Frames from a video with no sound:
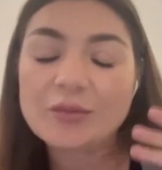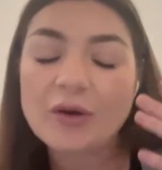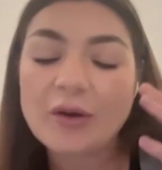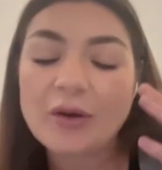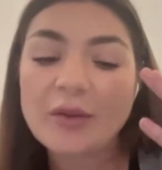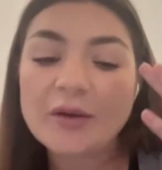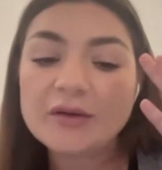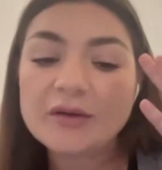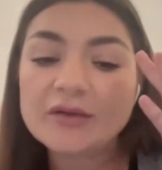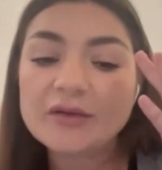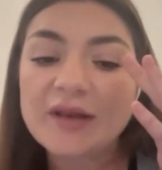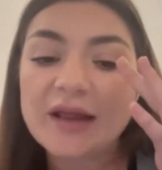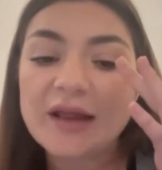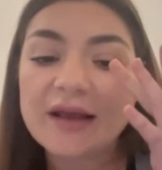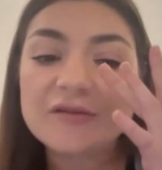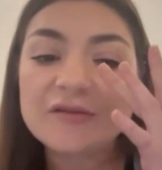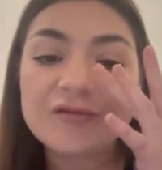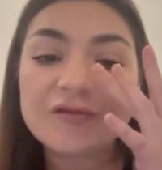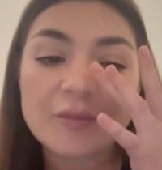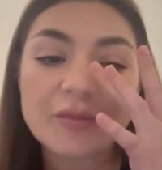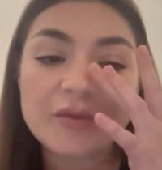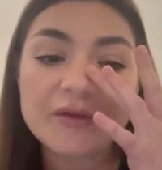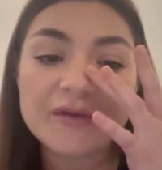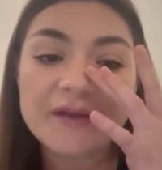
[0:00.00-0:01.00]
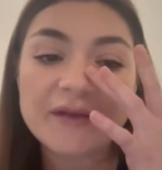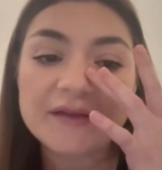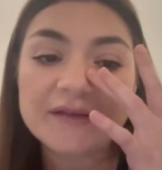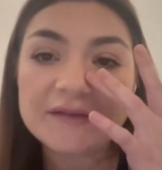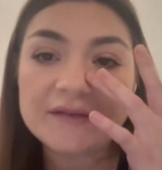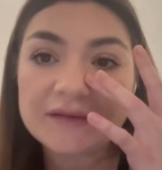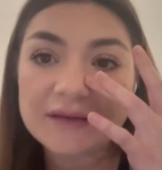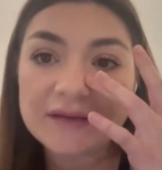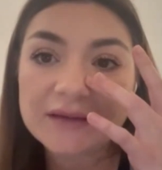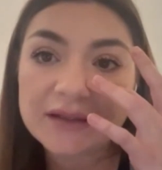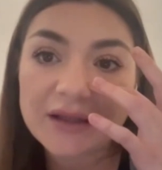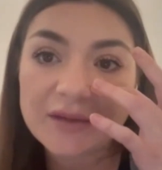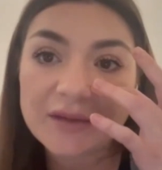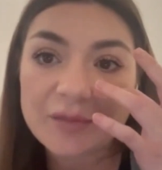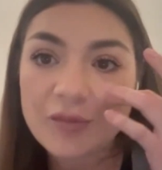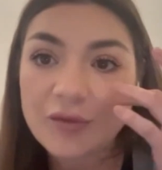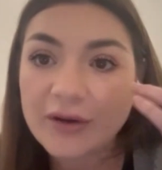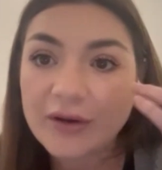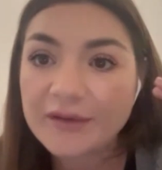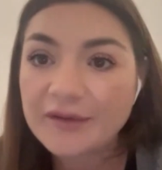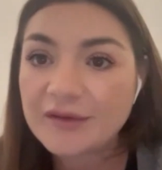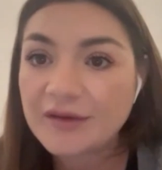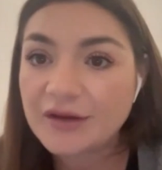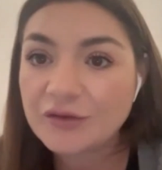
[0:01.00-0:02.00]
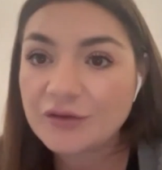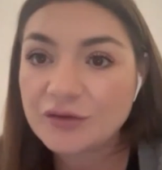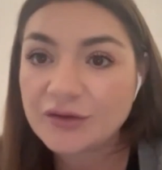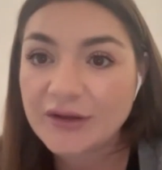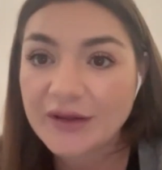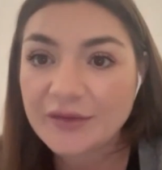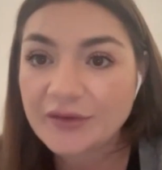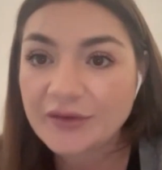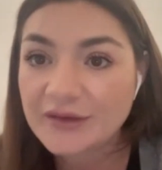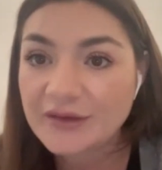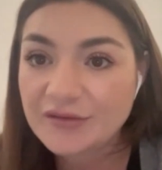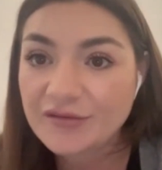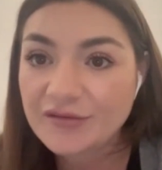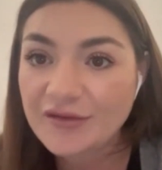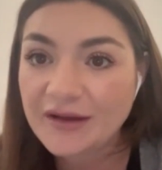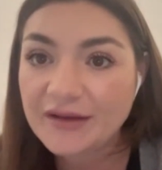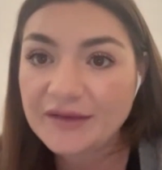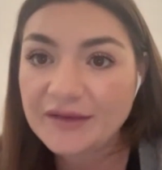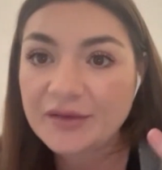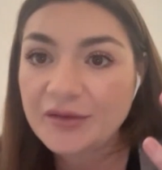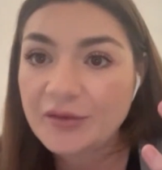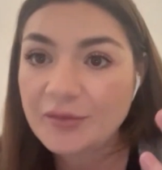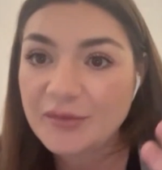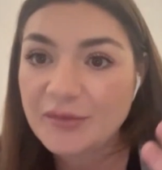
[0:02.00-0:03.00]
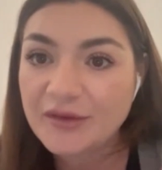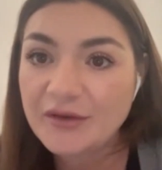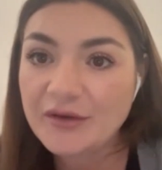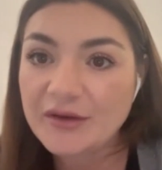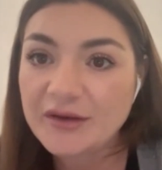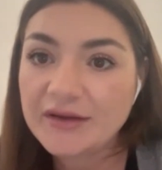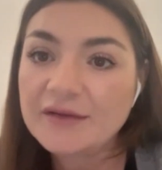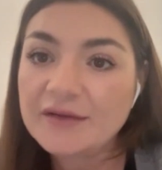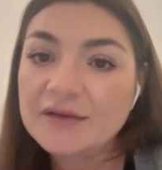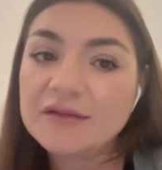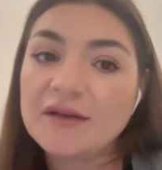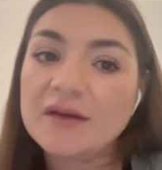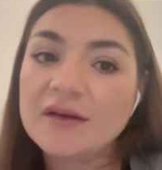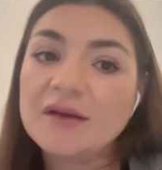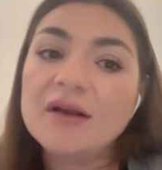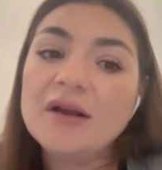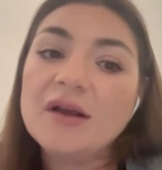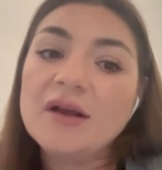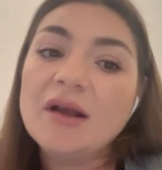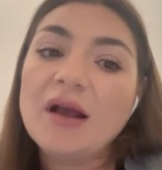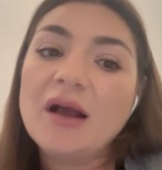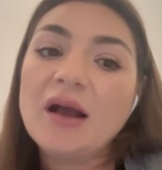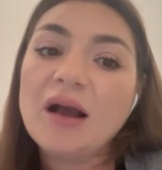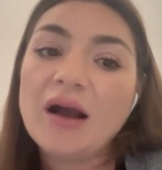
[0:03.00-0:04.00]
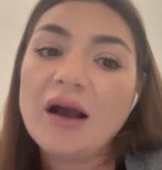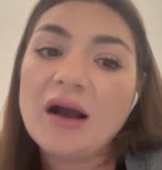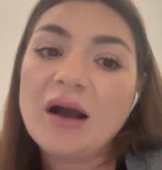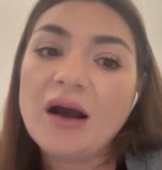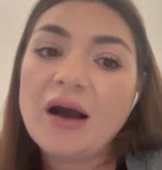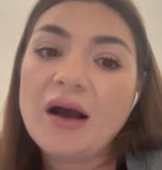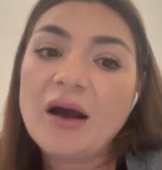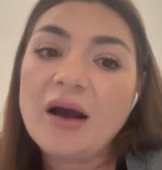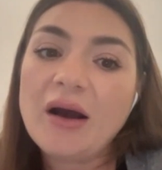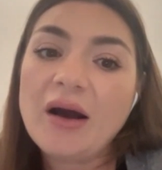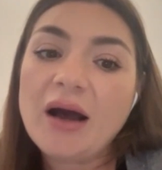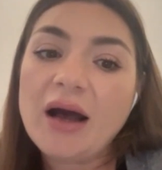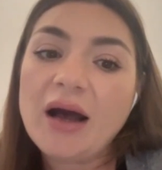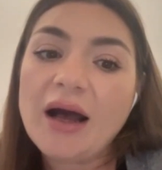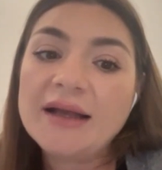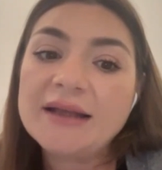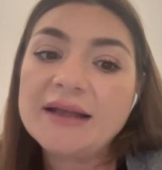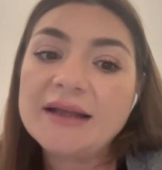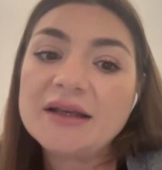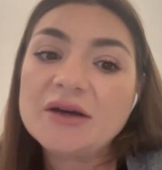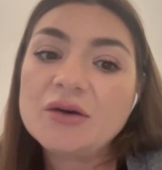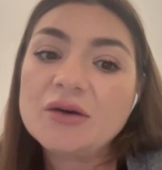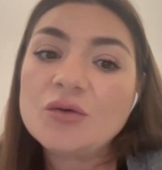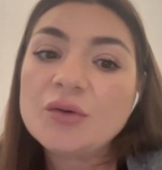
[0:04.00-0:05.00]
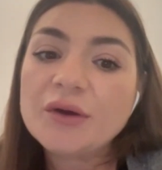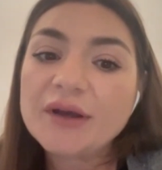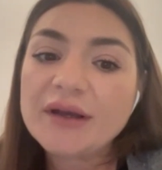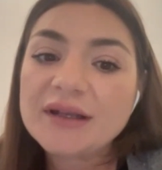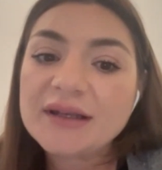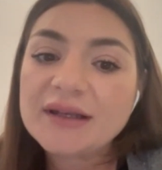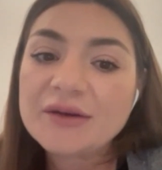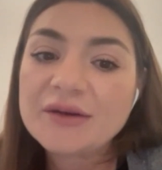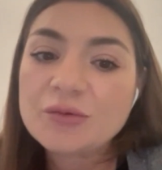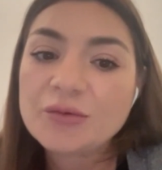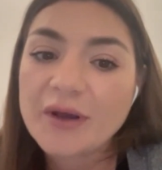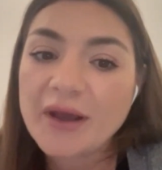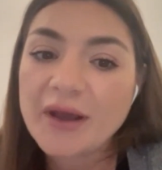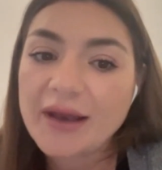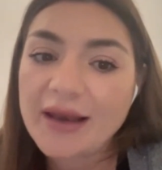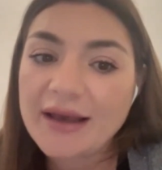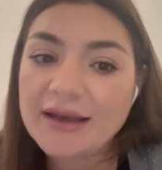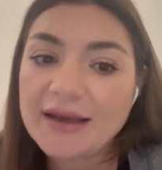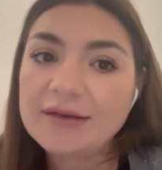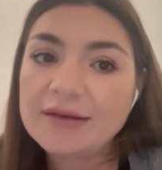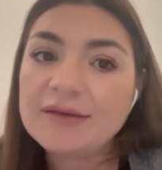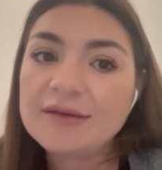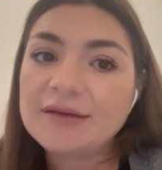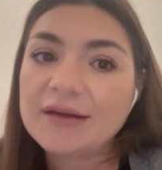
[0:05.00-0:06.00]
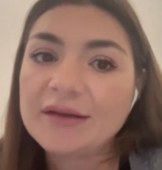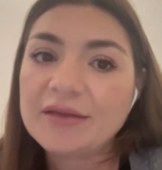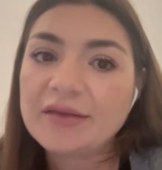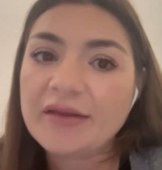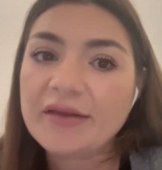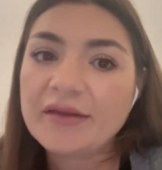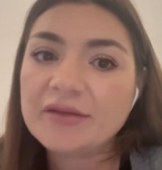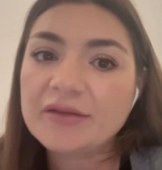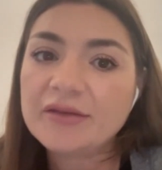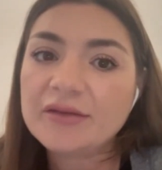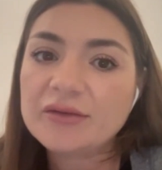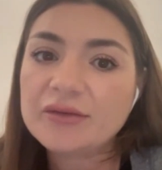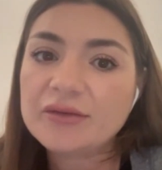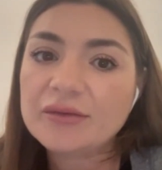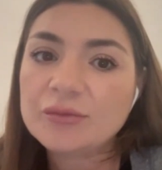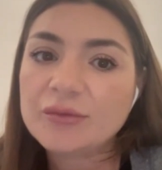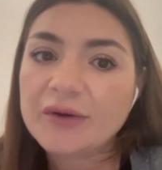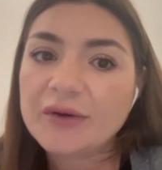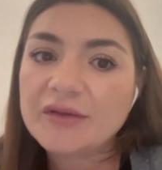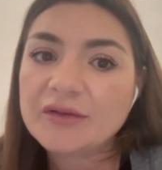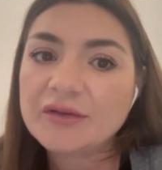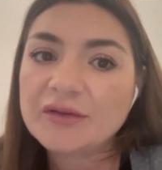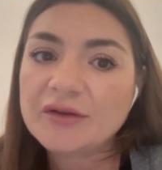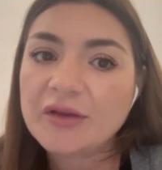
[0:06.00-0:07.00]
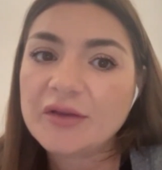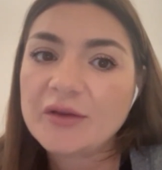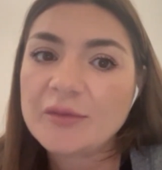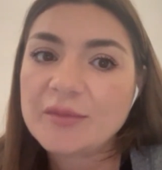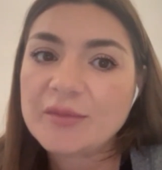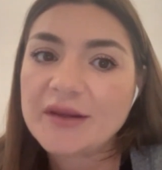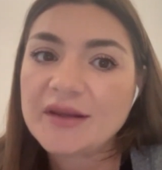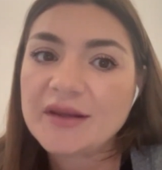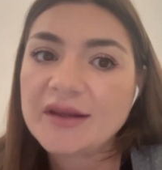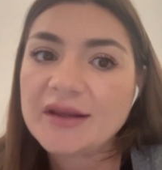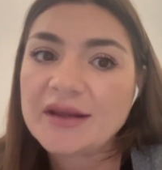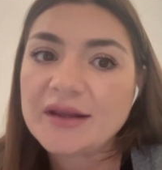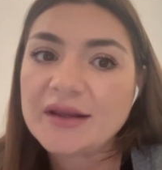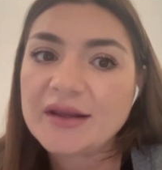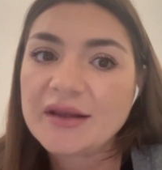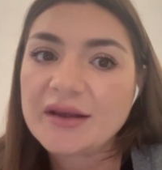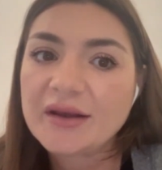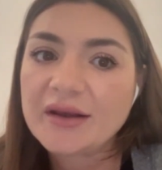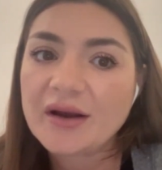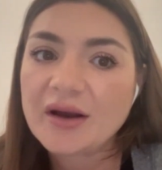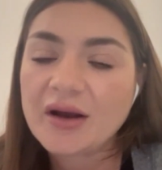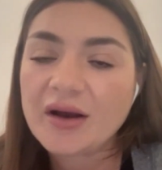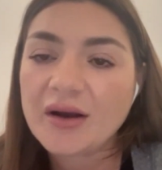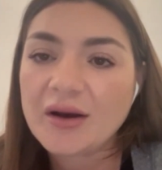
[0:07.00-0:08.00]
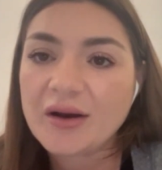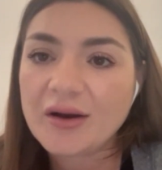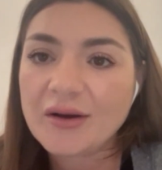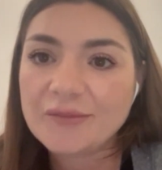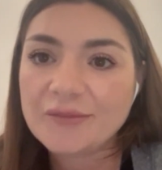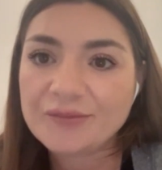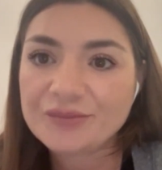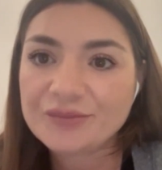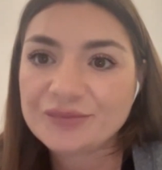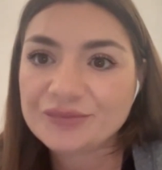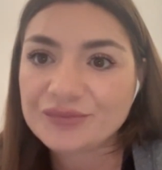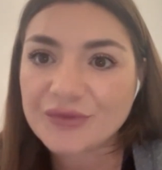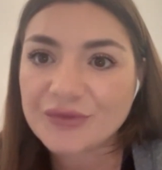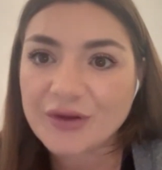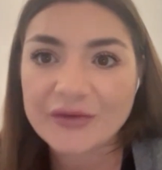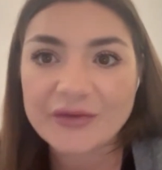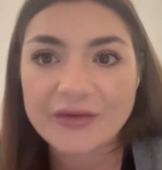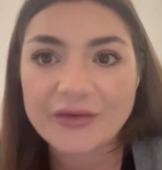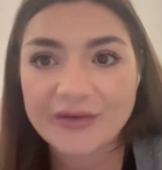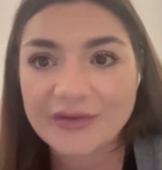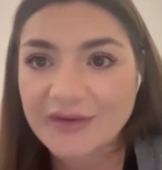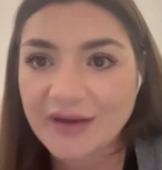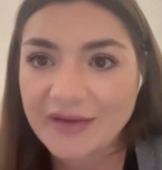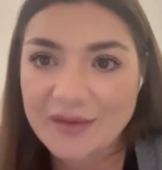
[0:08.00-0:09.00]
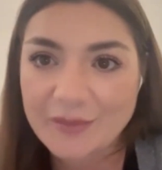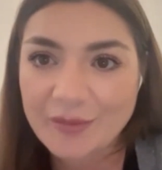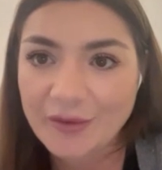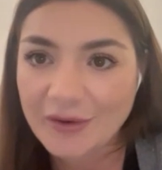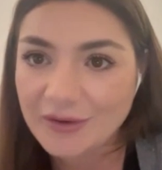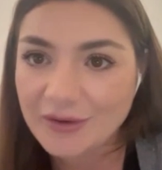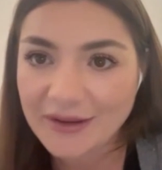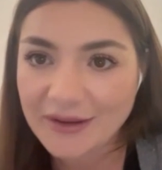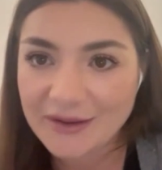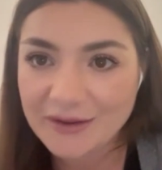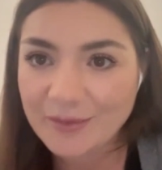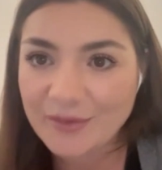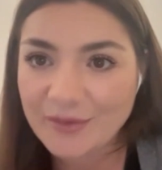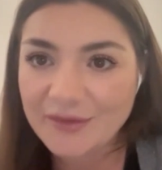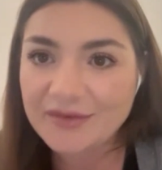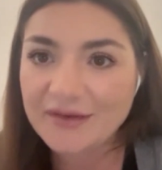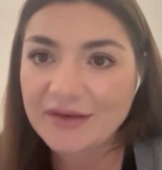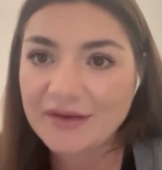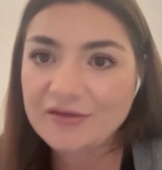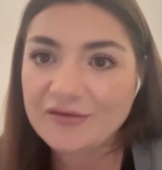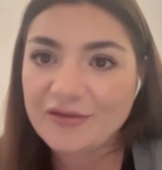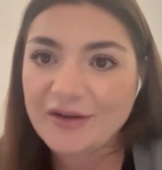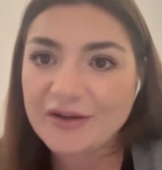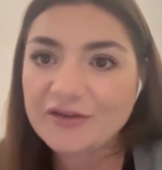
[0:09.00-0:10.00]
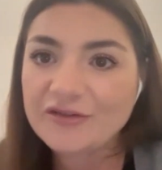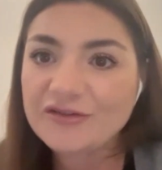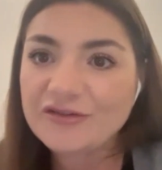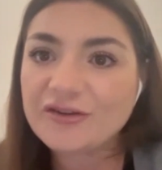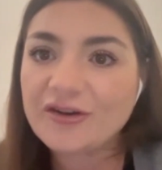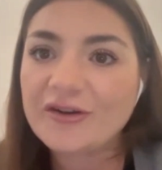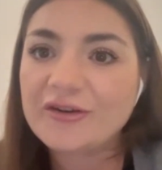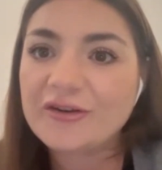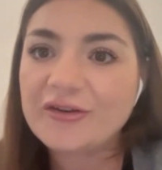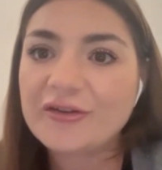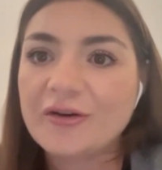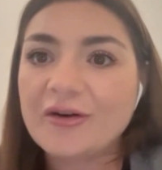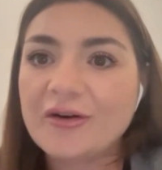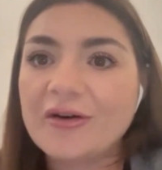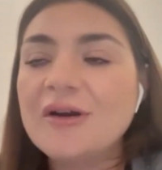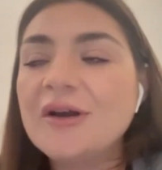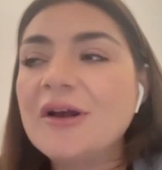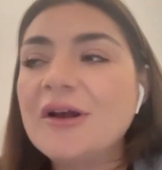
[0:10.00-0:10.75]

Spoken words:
products like from the Dead Sea and brands that you can only find in the Middle East. I quickly realized that this wasn't going to be a sustainable like business venture. So